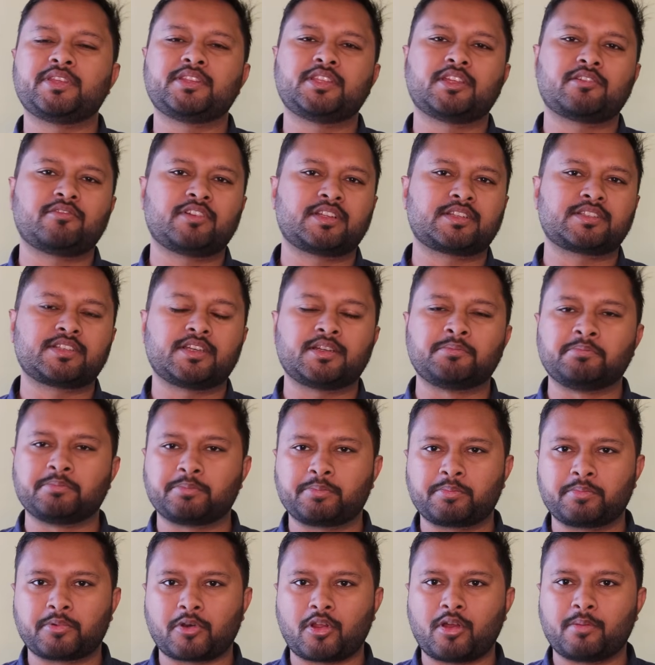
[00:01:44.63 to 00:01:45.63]
There were
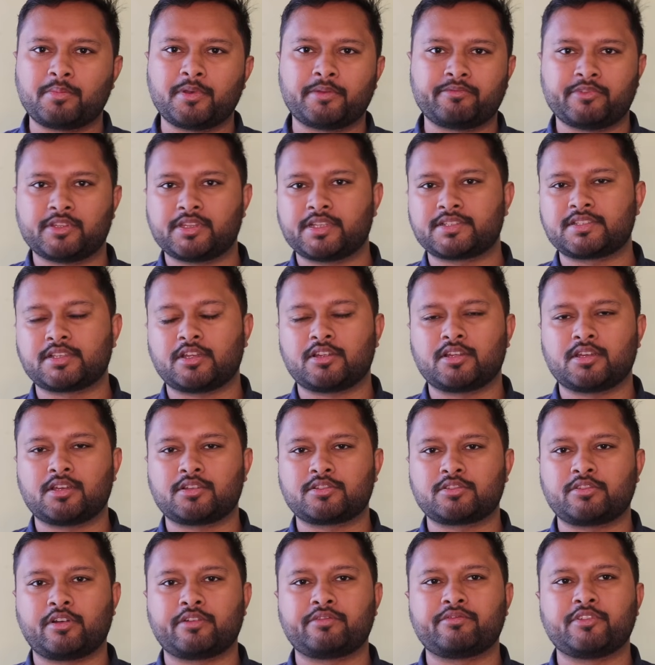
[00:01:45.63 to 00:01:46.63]
some problem with the
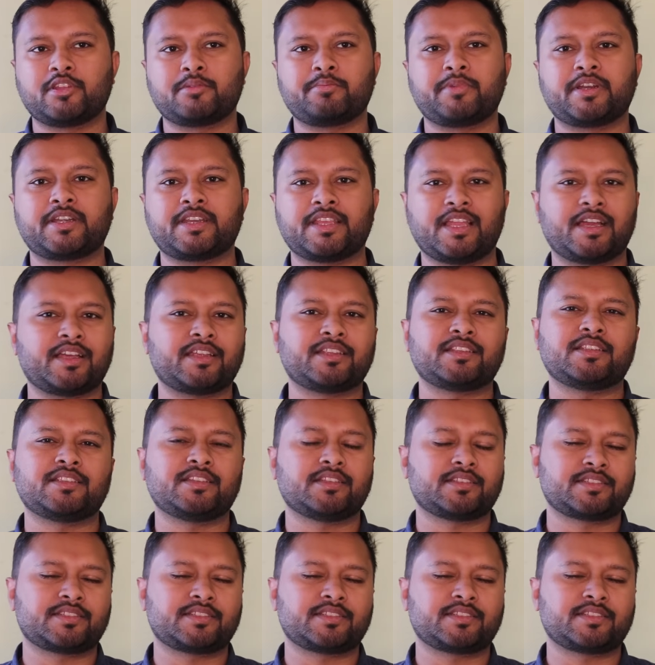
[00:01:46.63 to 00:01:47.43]
software, but yeah,